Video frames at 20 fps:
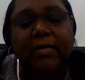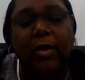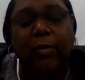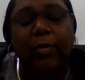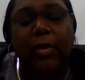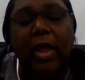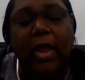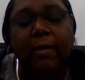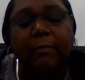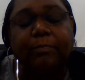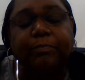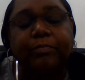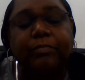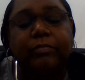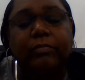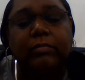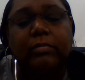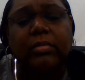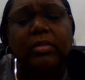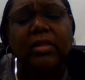Okay?
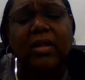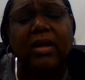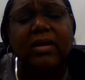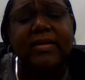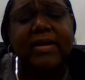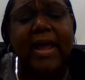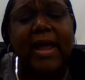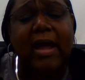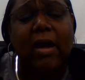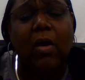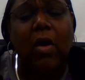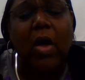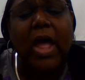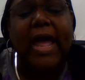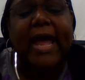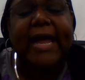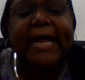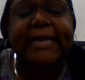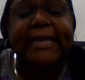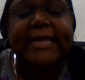Now,
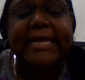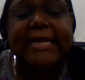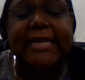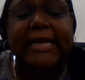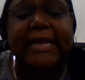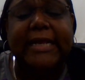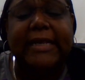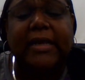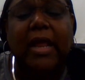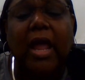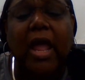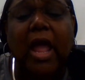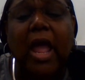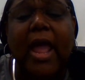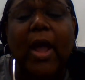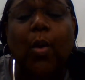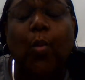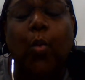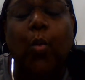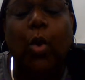again,
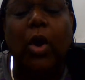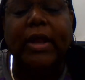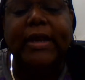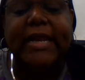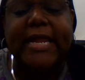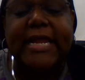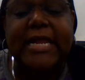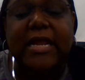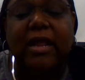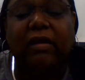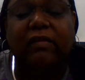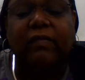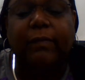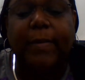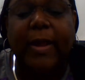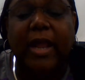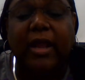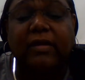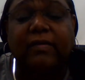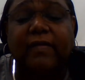what he
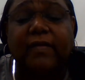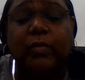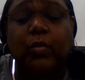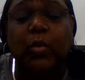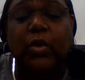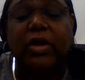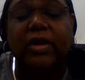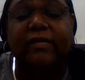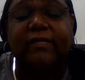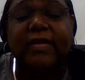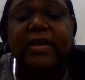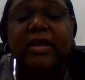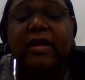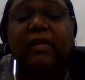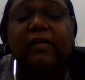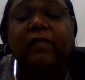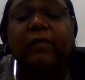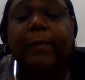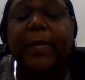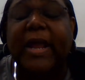expected
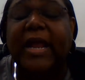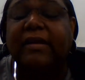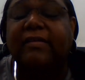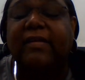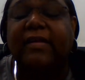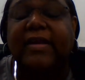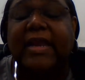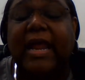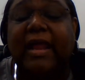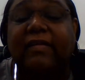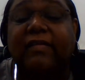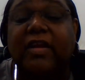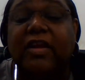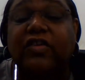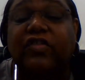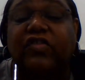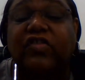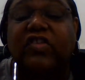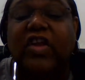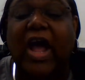as he
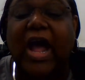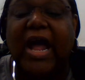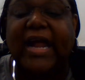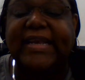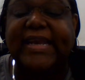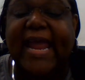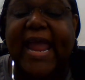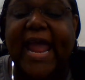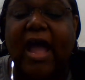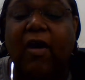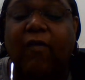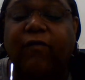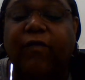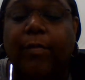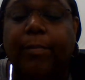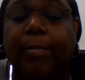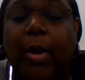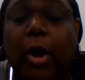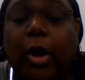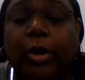shot
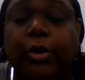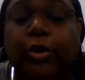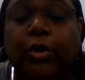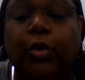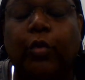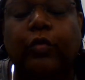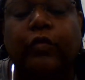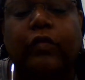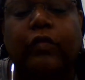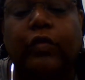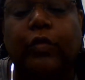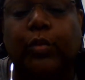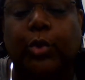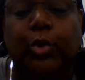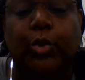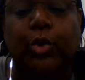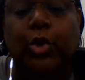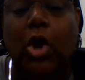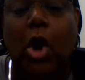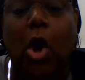alpha particles
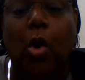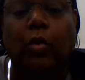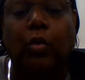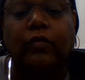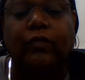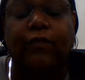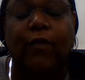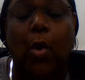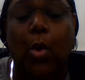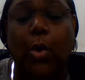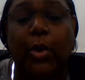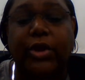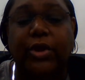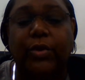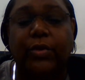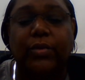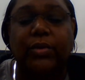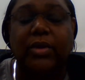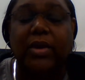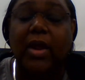through gold
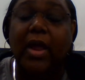foil.